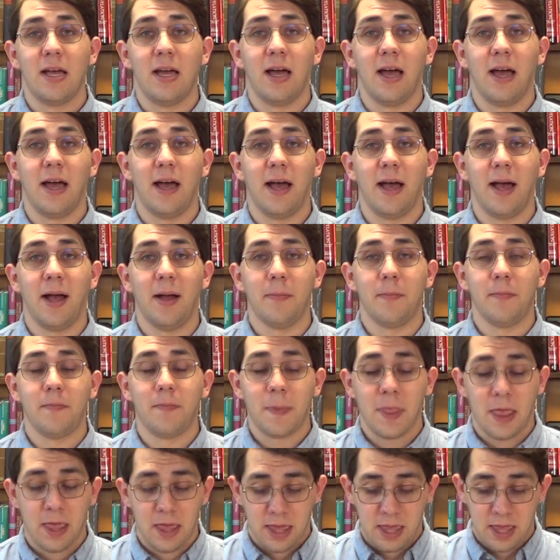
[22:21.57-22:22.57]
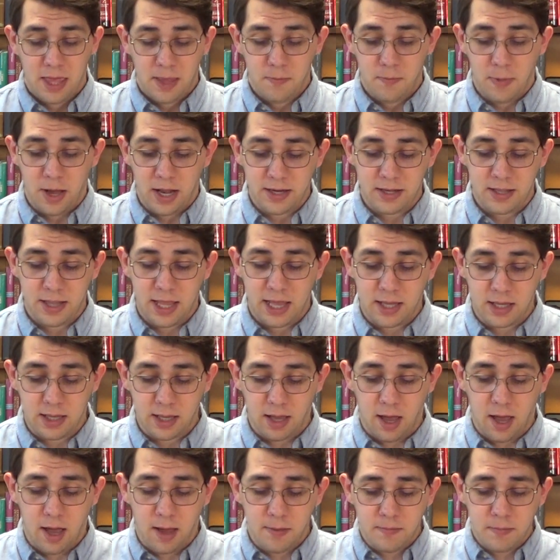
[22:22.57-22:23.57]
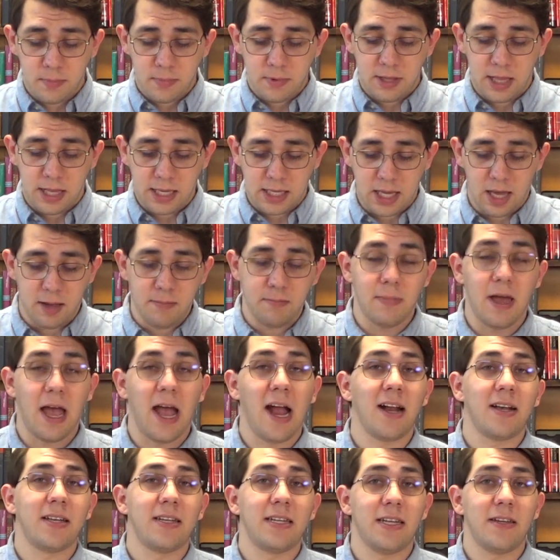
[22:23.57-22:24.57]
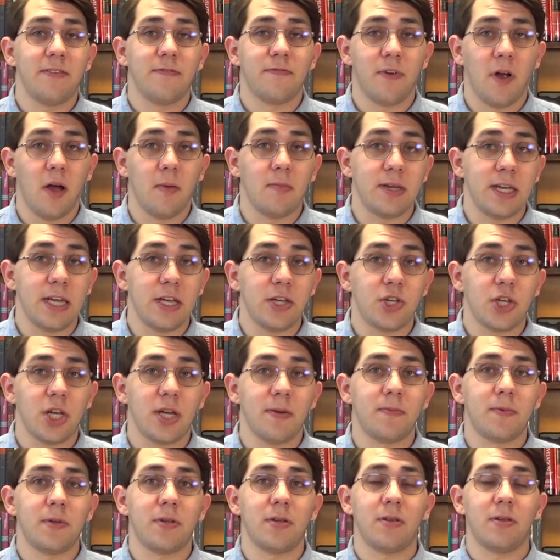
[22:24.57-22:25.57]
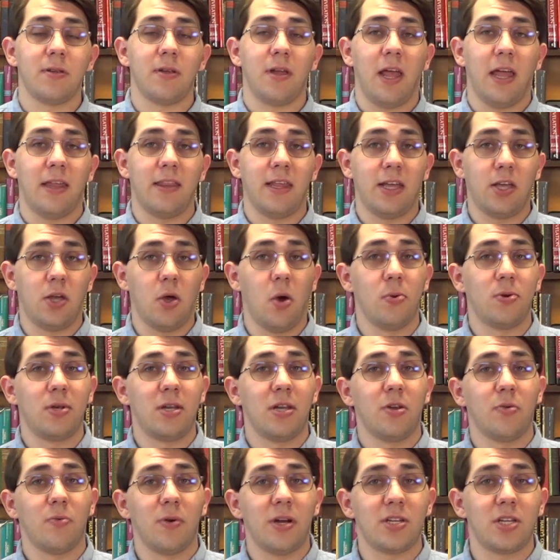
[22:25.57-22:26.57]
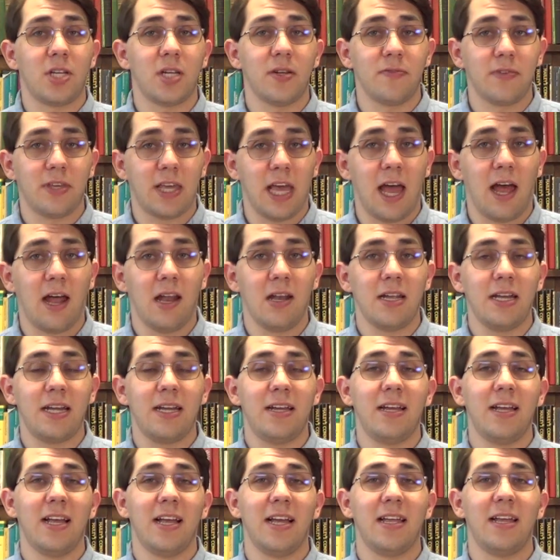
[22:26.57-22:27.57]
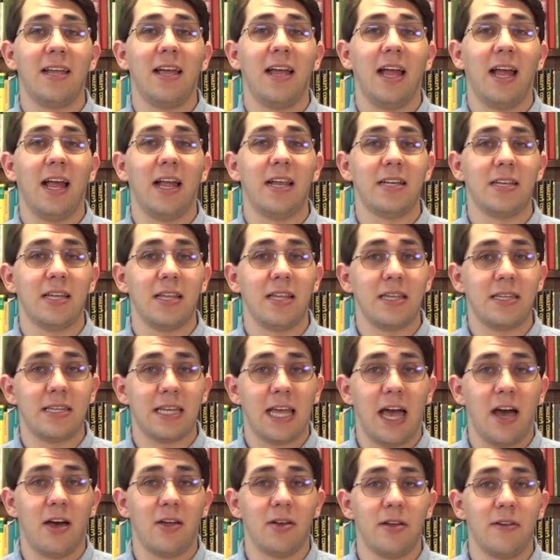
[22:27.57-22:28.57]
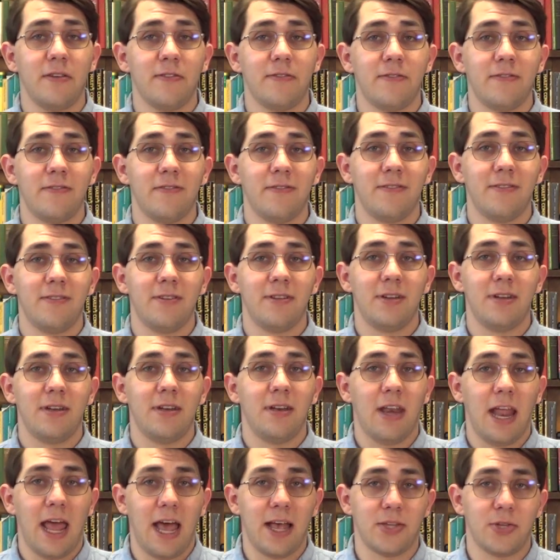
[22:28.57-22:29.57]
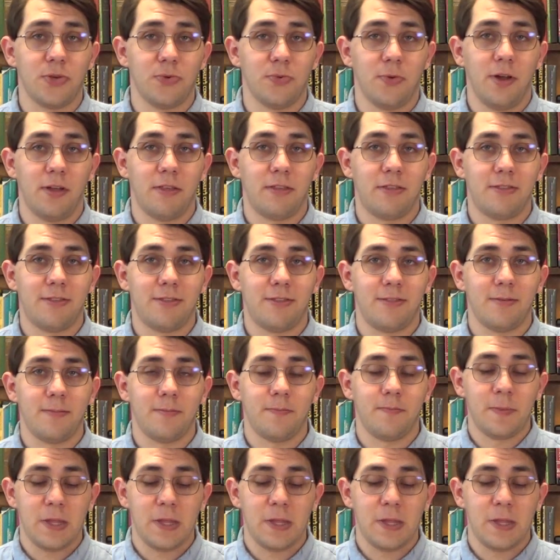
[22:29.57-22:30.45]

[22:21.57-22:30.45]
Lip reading: But they come back from Egypt, and they go to the region of Galilee and to the town of Nazareth.